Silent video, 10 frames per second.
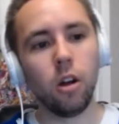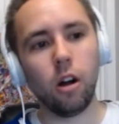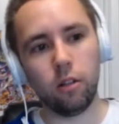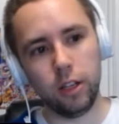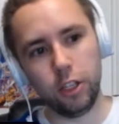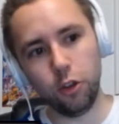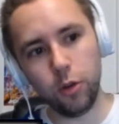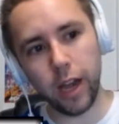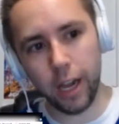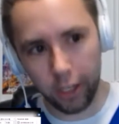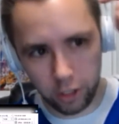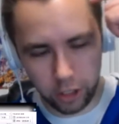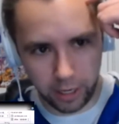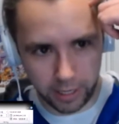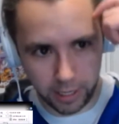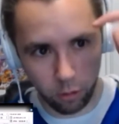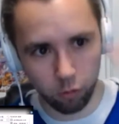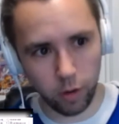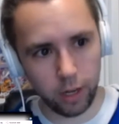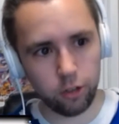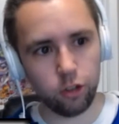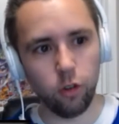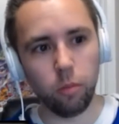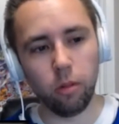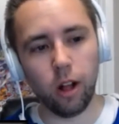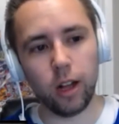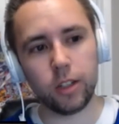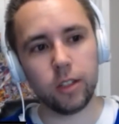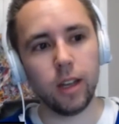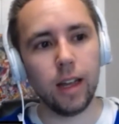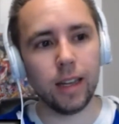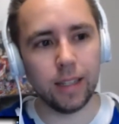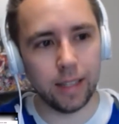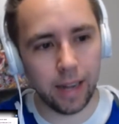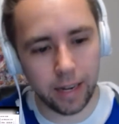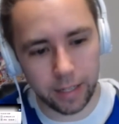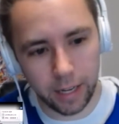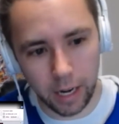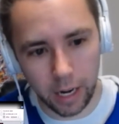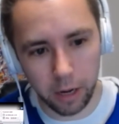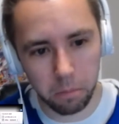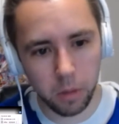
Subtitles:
I'll let you guys check it out, retroblox.com.